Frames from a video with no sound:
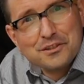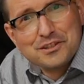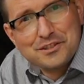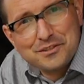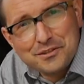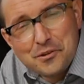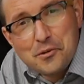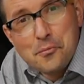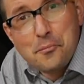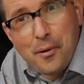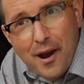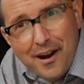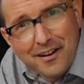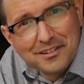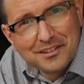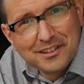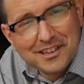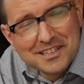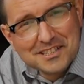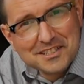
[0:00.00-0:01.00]
this new
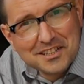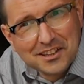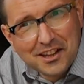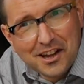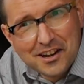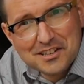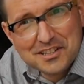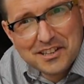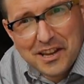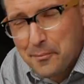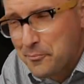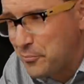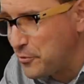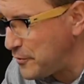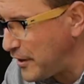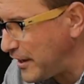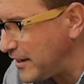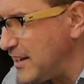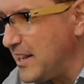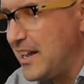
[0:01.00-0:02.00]
Paradise Deluxe camper
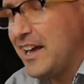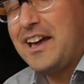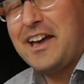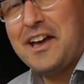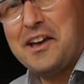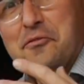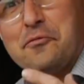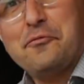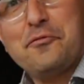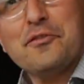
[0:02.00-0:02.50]
van. It